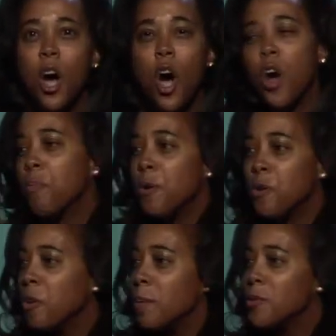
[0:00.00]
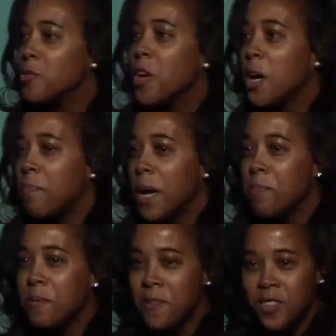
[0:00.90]
our programs are taught by
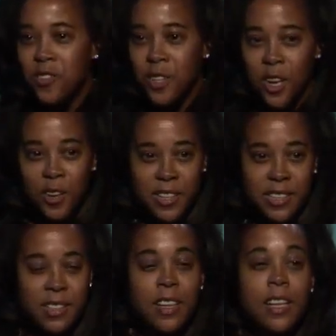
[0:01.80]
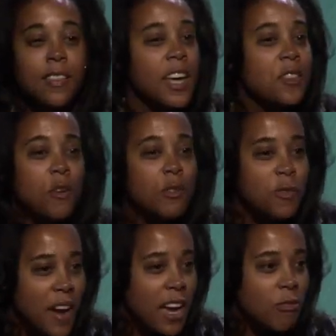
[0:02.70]
professional artists, like those
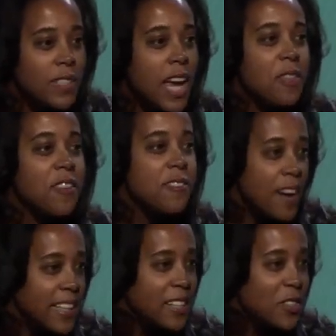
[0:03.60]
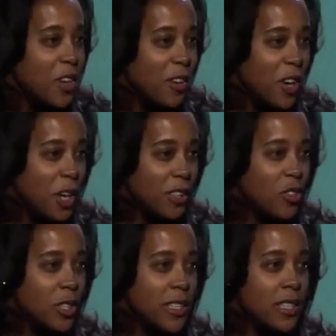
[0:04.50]
found at the finest art
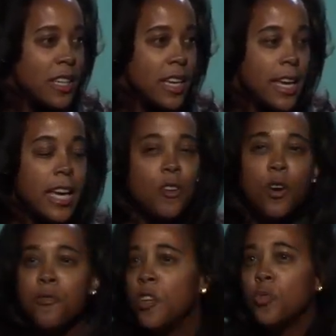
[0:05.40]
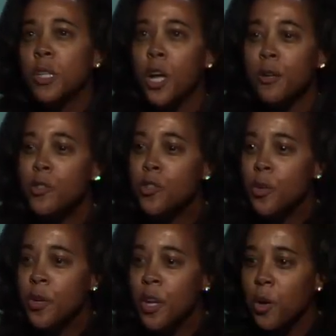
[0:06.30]
colleges. In our visual arts
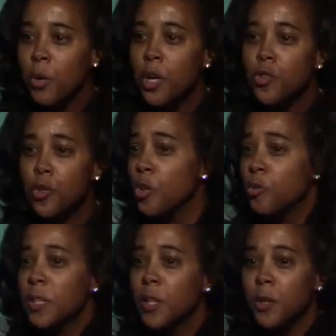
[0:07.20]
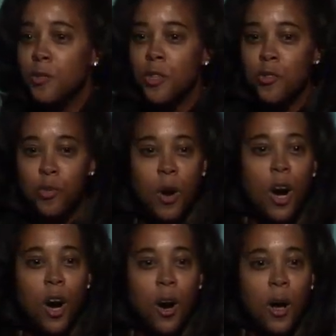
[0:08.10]
studio, children learn to
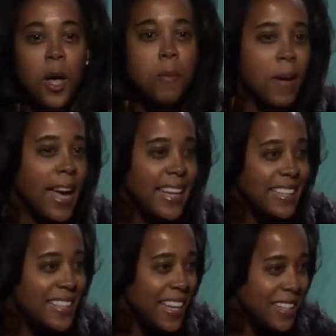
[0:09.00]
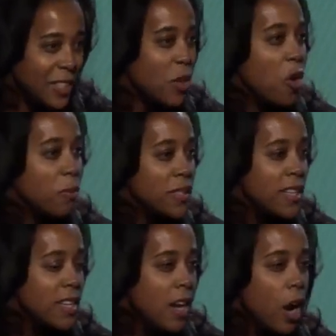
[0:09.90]
draw, paint, and sculpt.
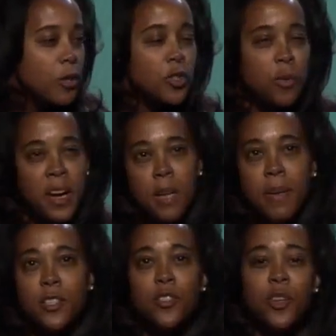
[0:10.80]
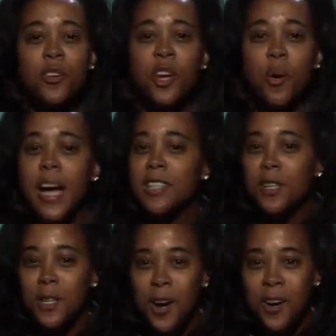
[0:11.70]
Our ceramic studio has a
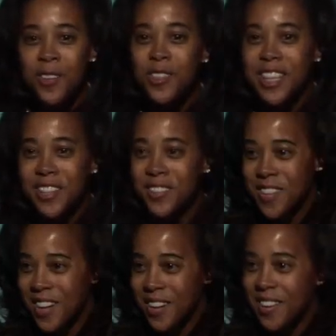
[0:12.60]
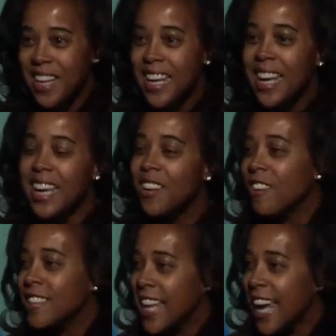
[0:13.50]
large kiln yard, and
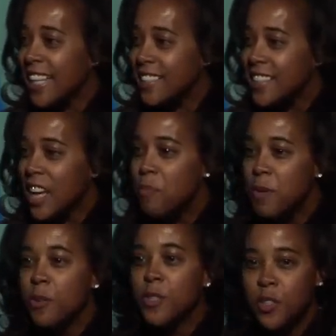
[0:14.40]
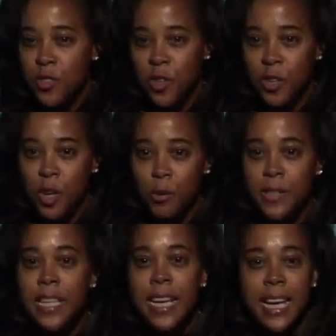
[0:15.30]
our dance and music
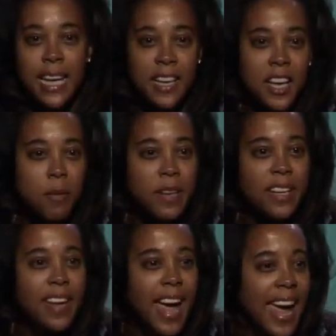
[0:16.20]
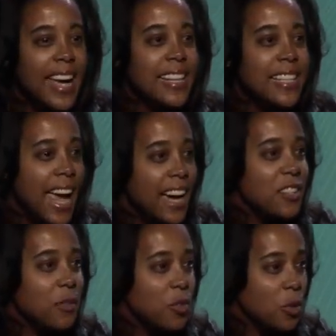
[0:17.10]
studios, inhibited and
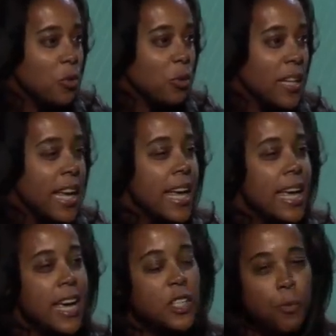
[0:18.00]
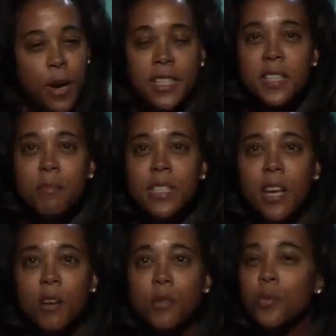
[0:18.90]
active children express
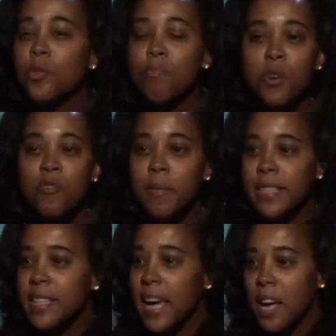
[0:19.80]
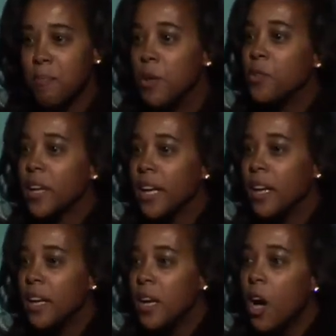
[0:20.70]
themselves through movement and music.
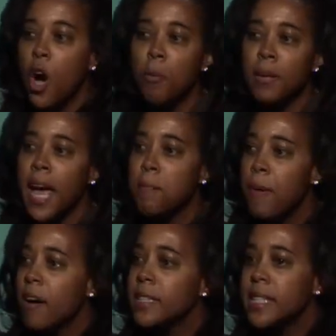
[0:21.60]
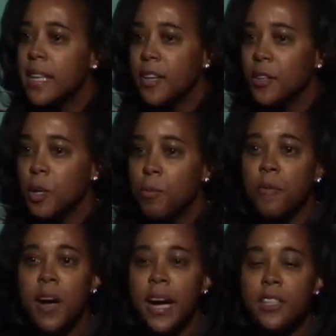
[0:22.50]
Our Black Box Theater
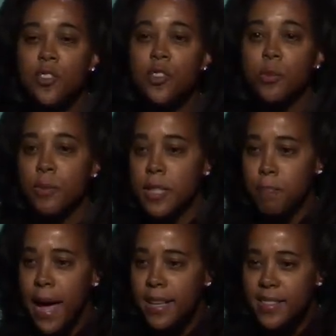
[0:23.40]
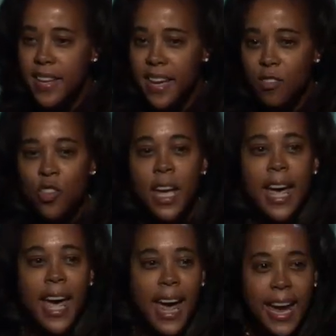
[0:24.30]
provides students backstage
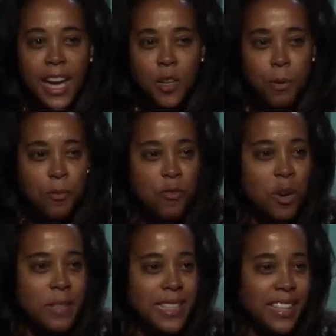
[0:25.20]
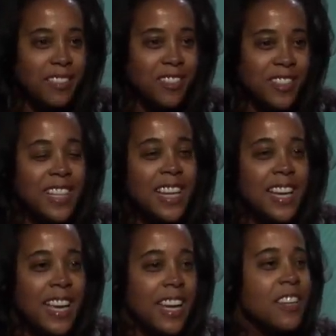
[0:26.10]
and performance skills.
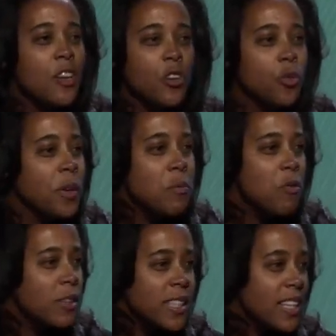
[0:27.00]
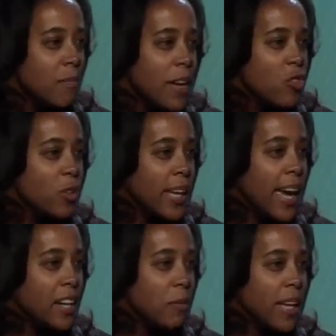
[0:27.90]
And in our DreamWorks Animation
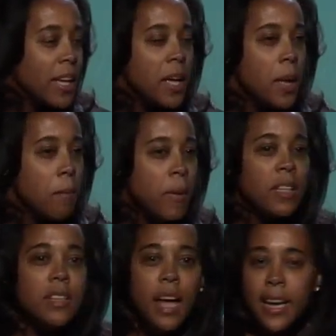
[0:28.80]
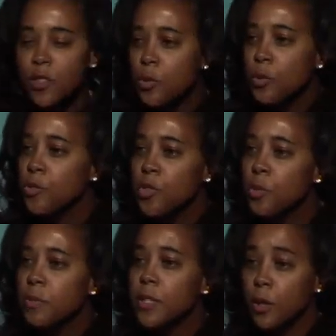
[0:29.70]
Academy, Middle and high school
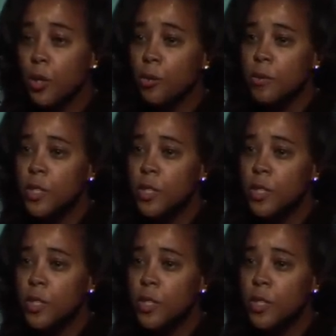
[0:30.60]
students learn